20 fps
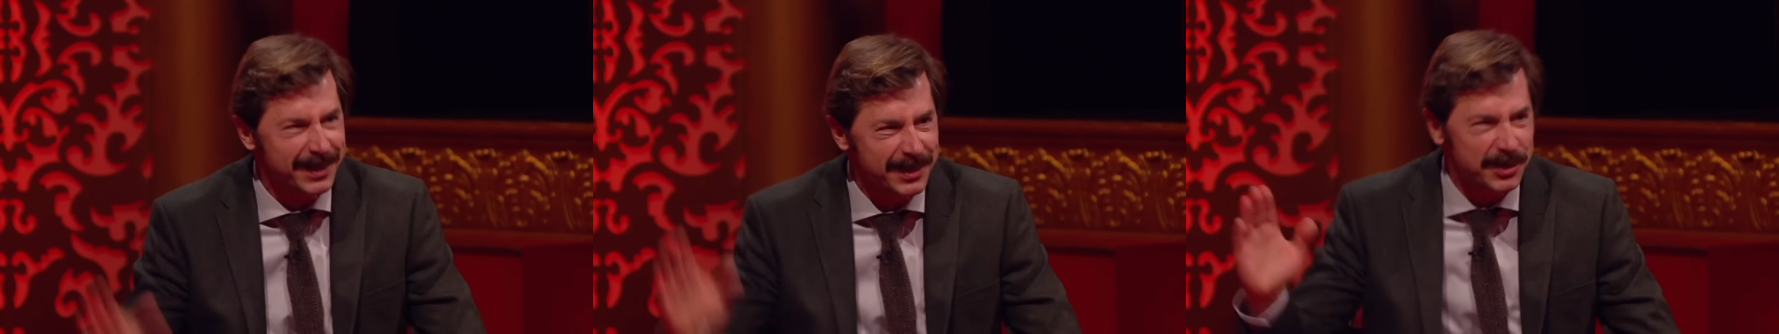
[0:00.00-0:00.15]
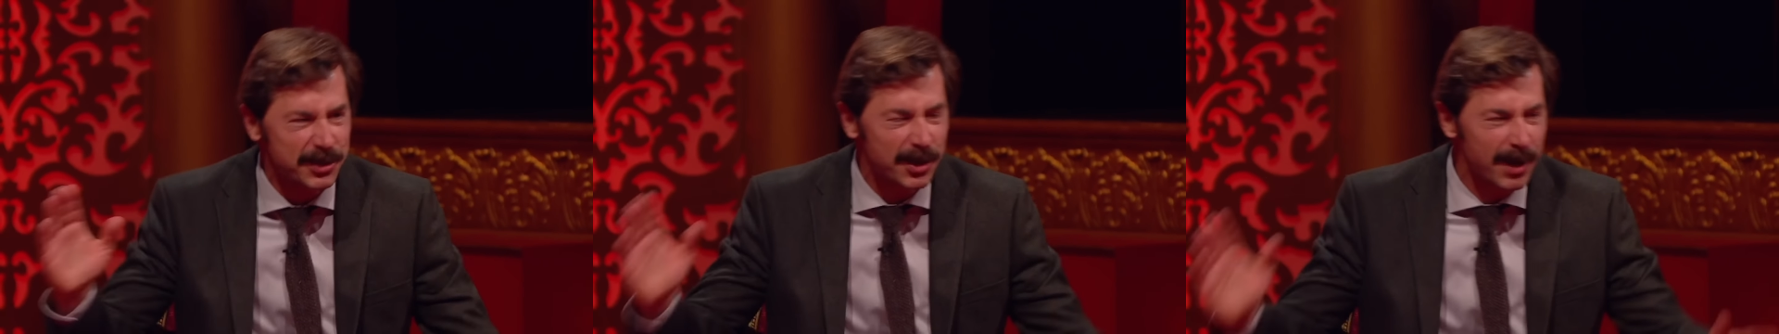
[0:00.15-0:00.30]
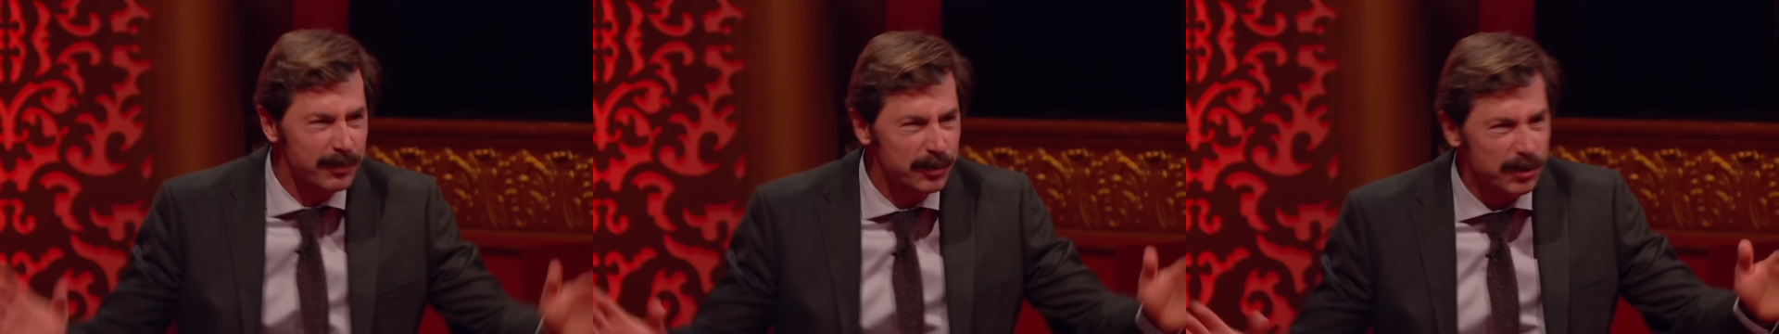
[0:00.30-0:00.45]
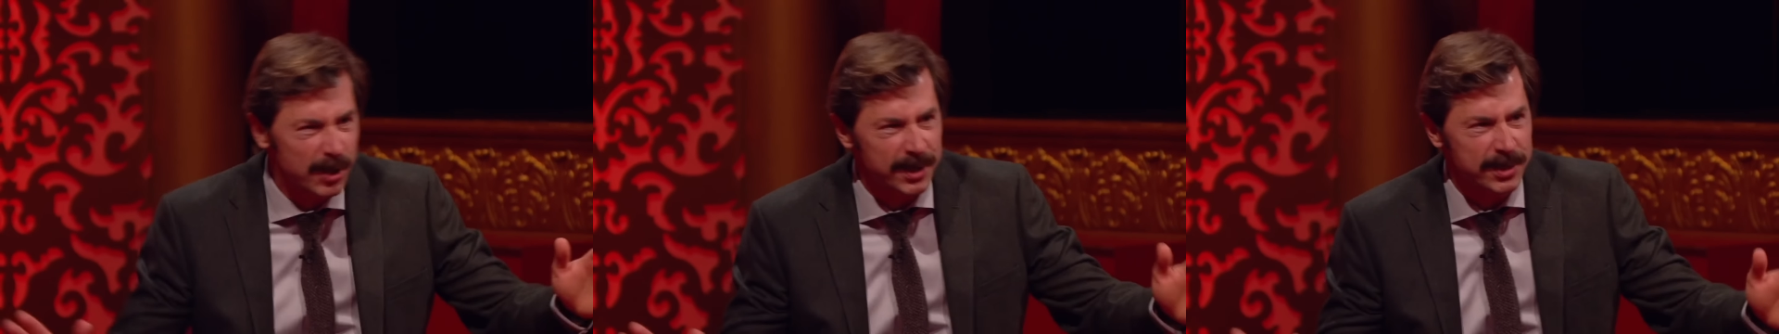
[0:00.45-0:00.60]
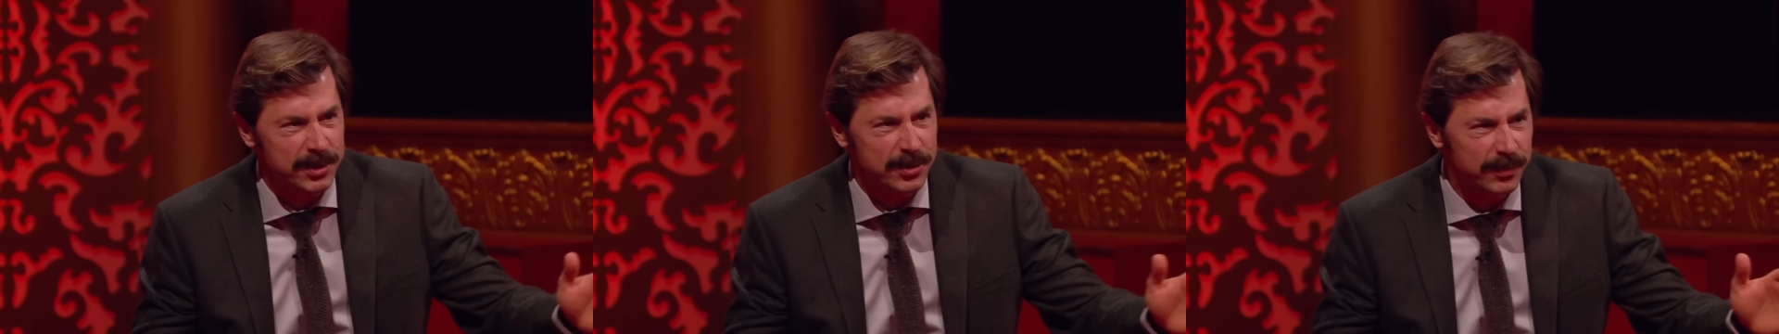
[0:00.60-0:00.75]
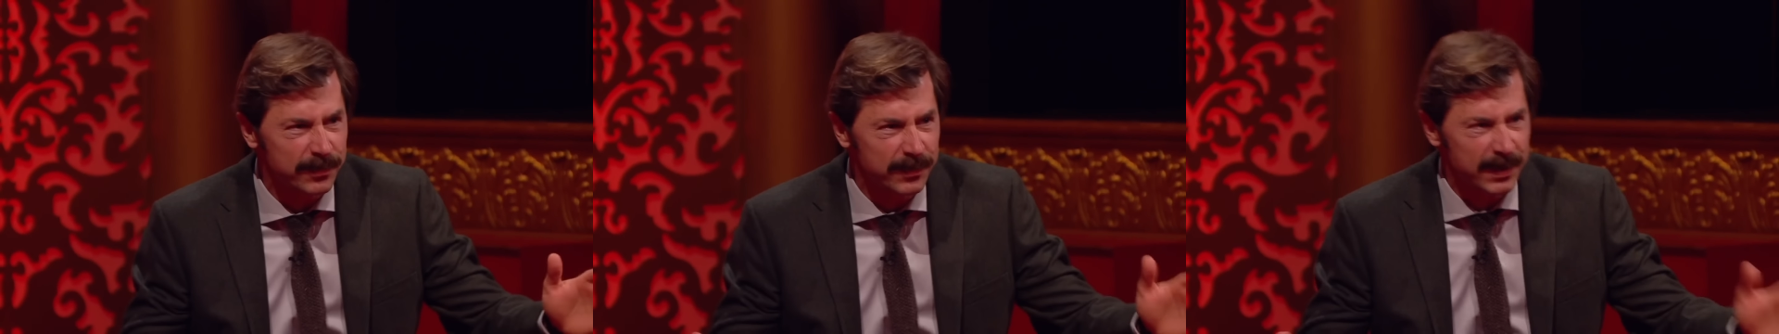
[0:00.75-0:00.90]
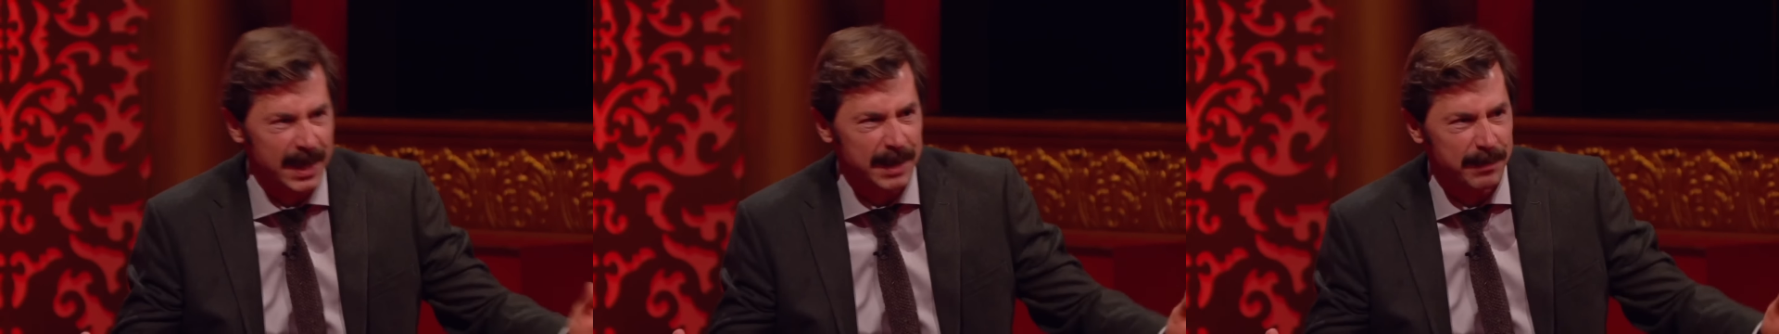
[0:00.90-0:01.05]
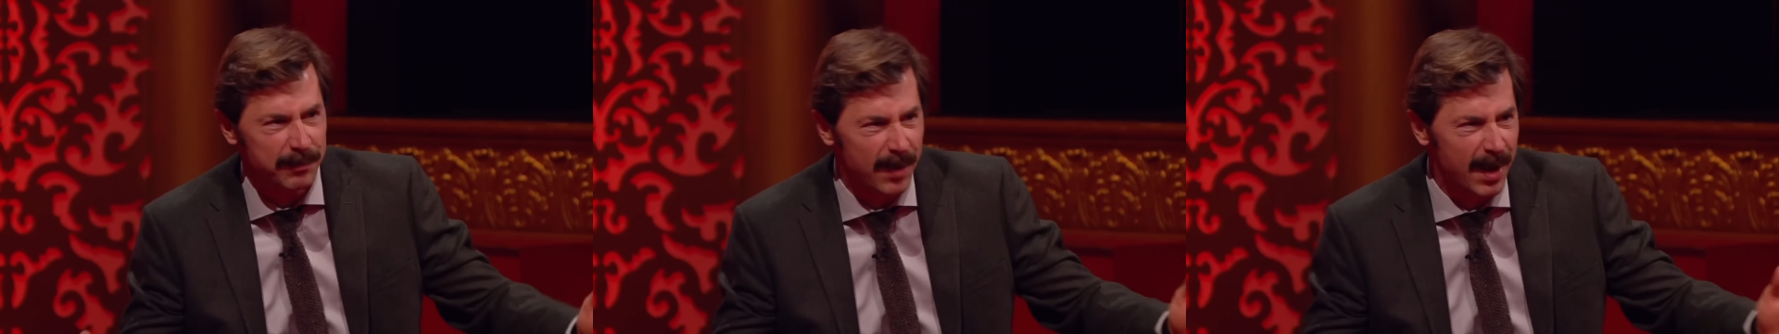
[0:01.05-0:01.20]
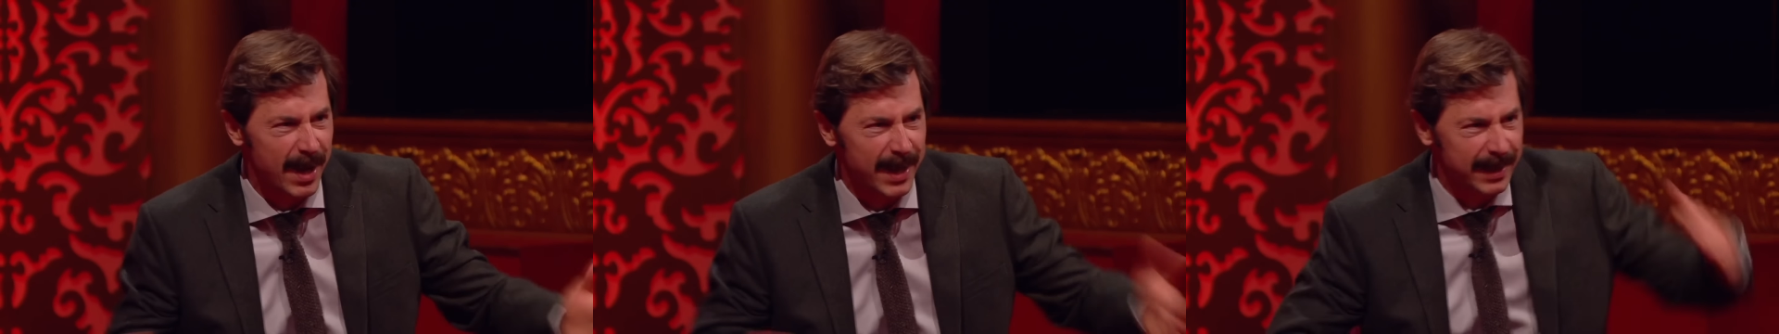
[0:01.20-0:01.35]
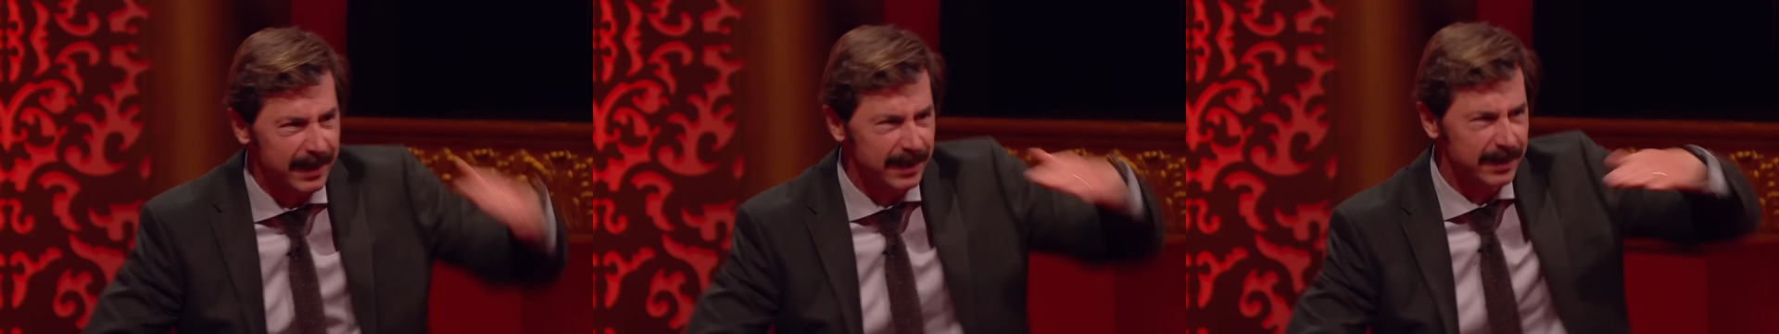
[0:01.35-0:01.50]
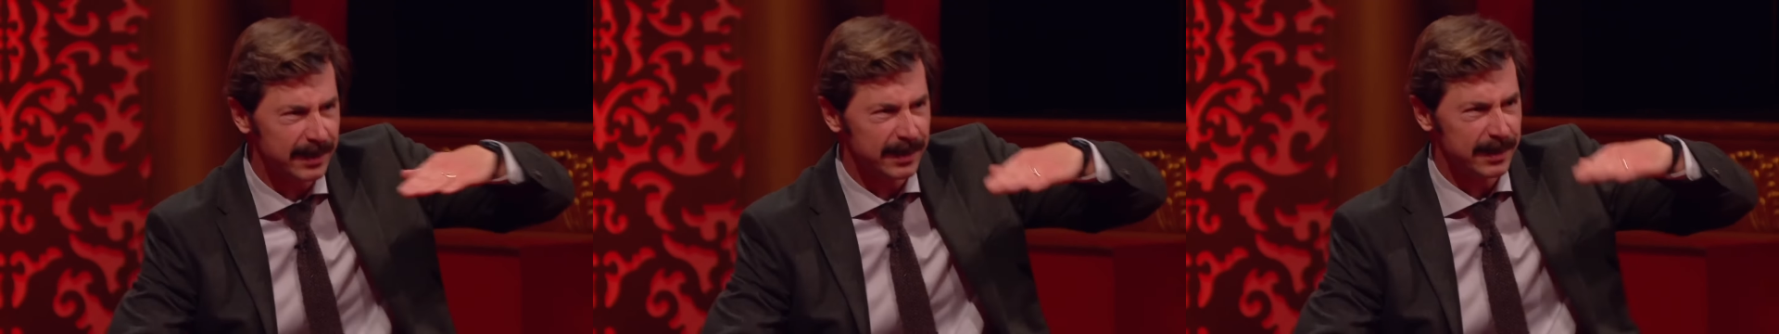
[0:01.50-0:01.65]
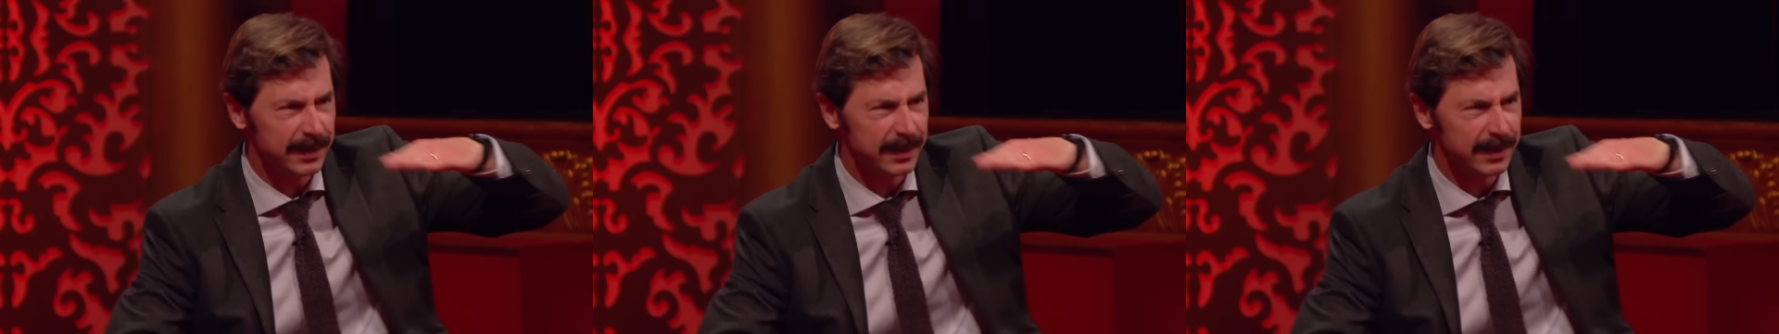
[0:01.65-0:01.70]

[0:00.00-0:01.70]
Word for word: so I'm trying to sort of keep my